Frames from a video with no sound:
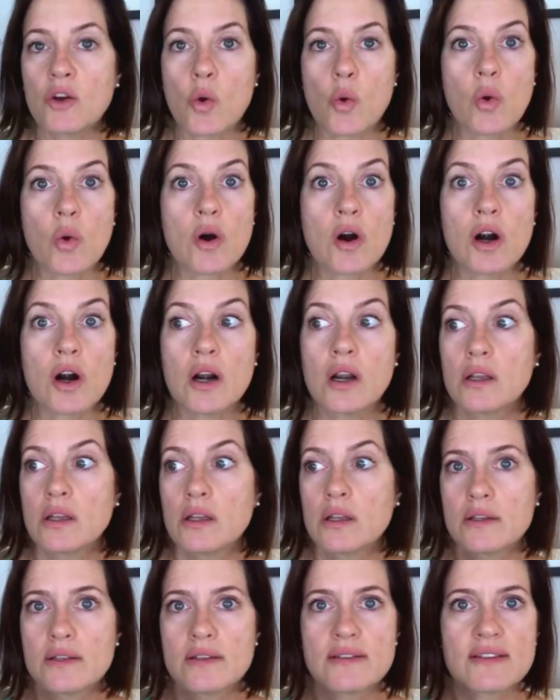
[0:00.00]
or
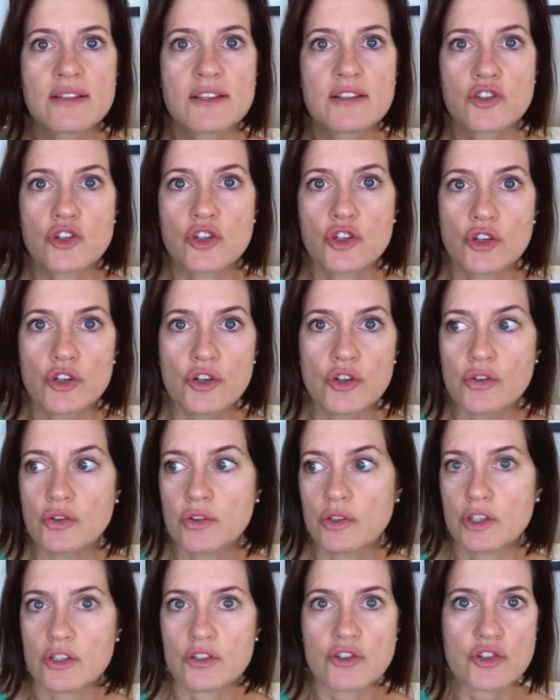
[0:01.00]
Sister
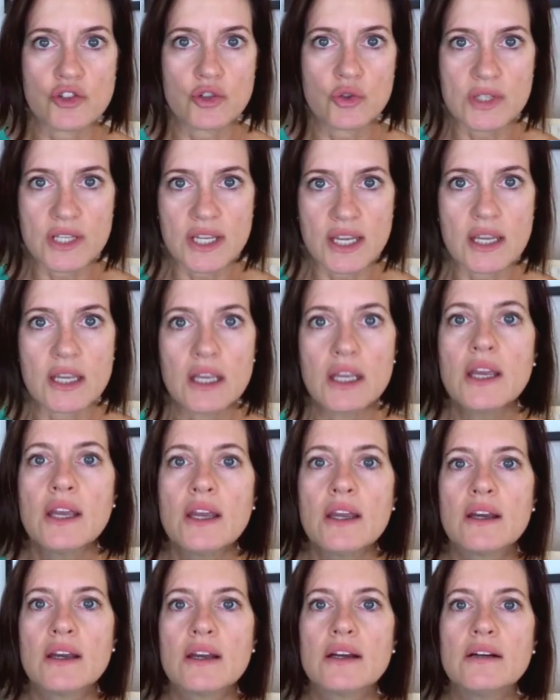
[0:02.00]
Susie.
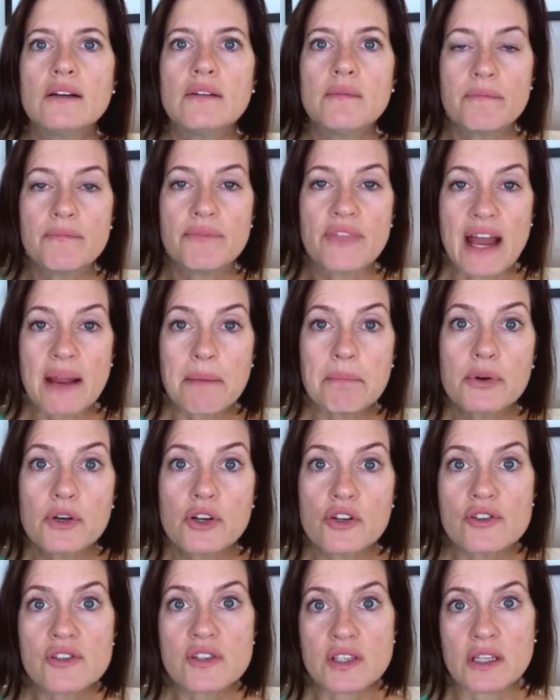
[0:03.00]
That
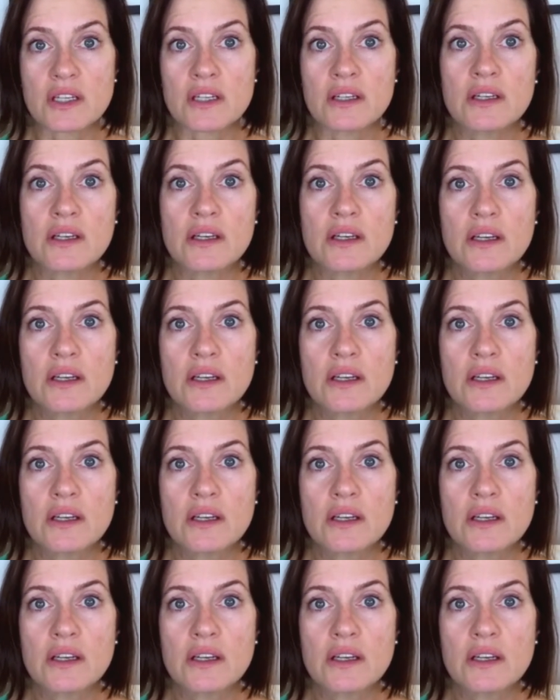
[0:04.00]
person